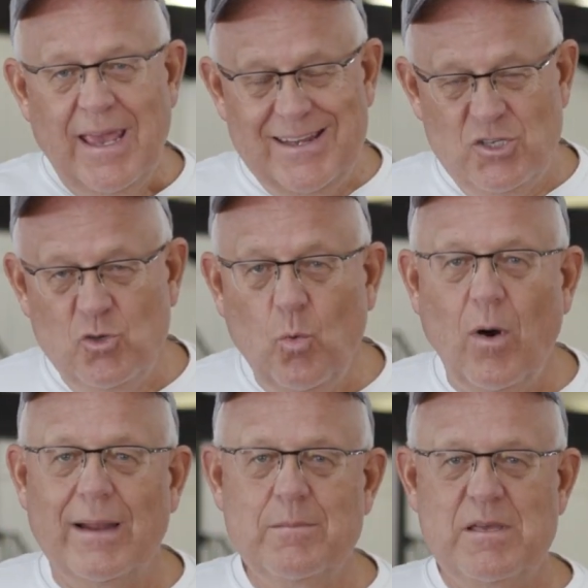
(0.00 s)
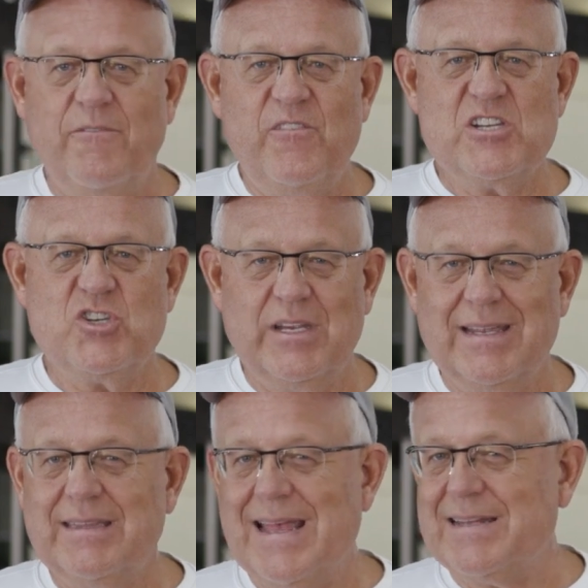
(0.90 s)
and you want to be fishing
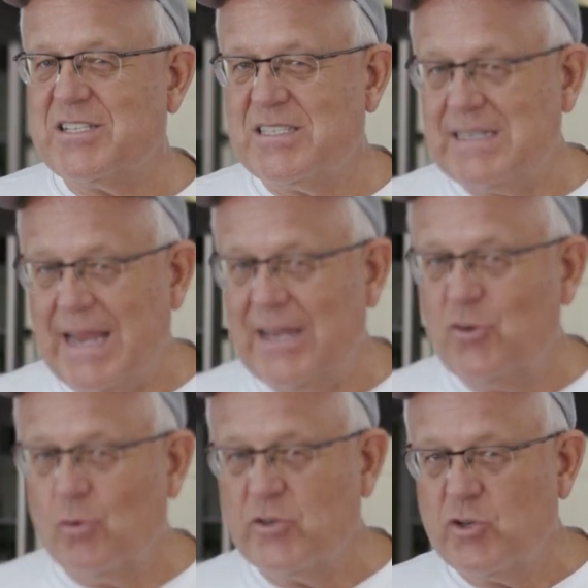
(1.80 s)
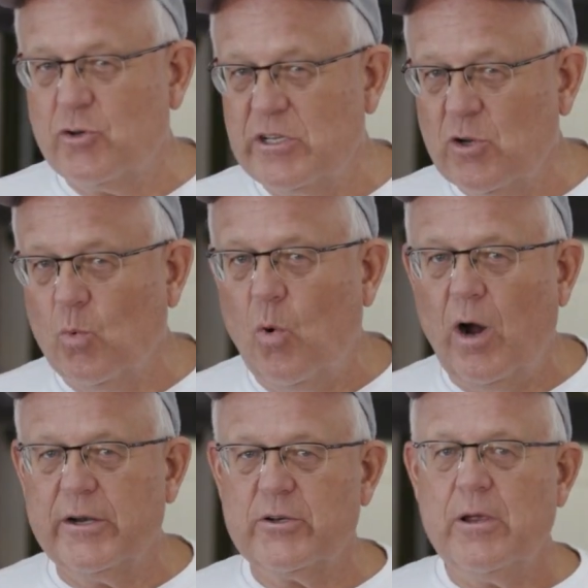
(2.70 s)
in that stained or dirtier
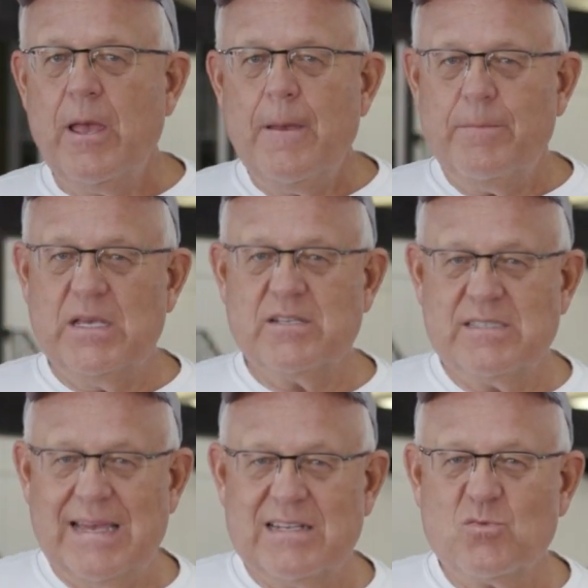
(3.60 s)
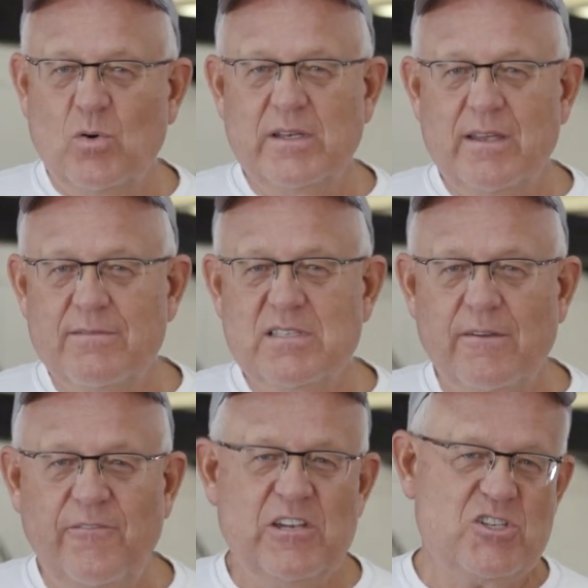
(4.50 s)
water because that's what gives
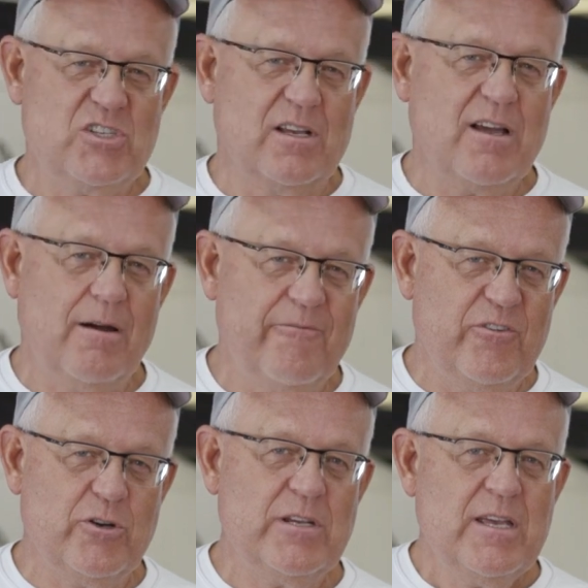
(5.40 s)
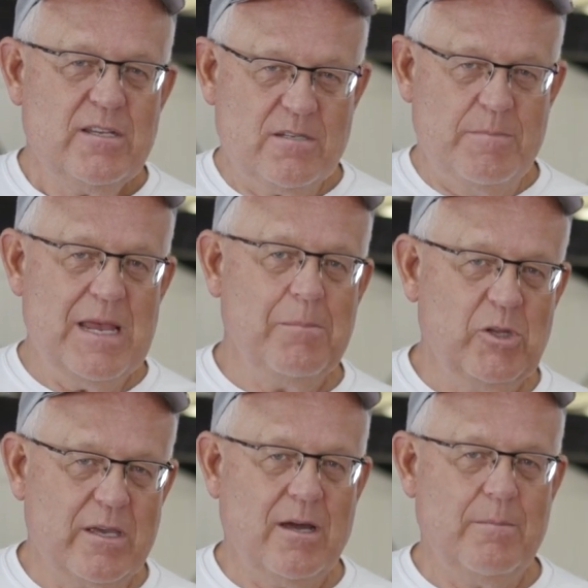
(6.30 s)
the fish the comfort to be
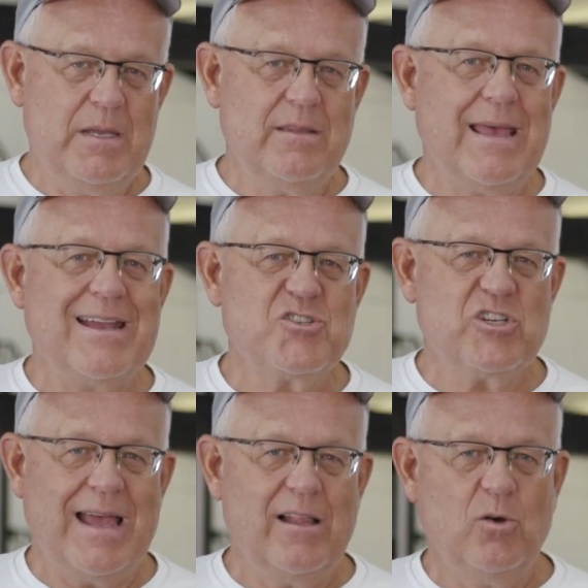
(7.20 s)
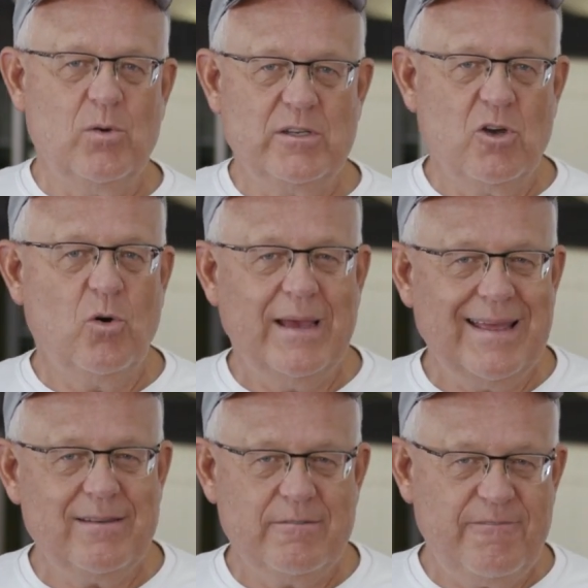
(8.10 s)
able to come in that shallow and go
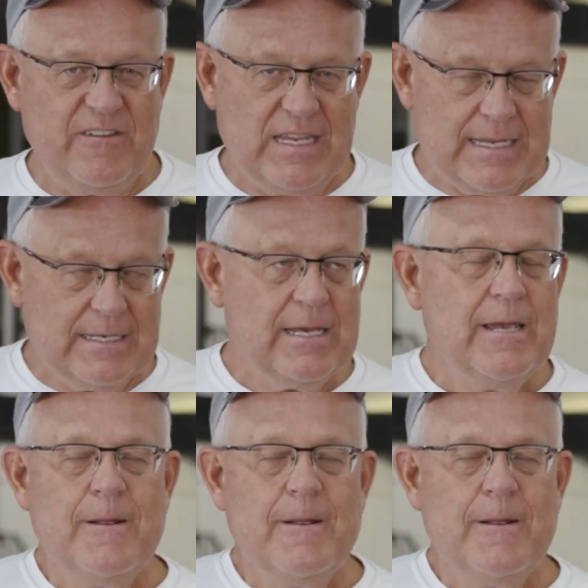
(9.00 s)
ahead and feed.